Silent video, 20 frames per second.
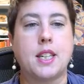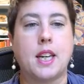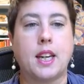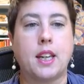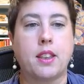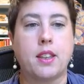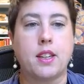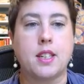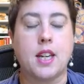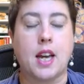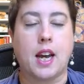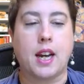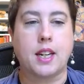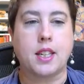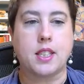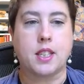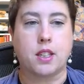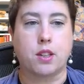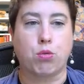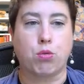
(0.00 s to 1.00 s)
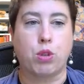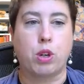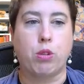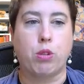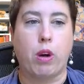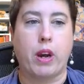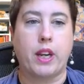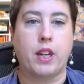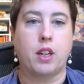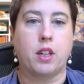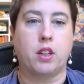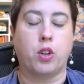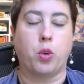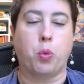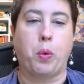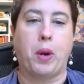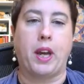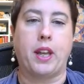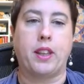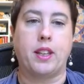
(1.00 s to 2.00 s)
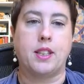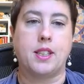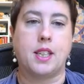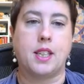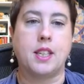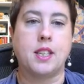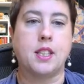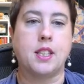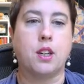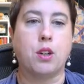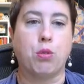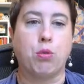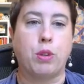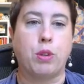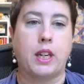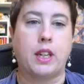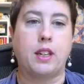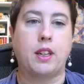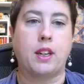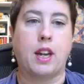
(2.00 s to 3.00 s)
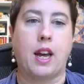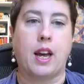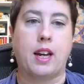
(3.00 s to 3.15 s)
Take the text and rewrite it in a way that's easy to read and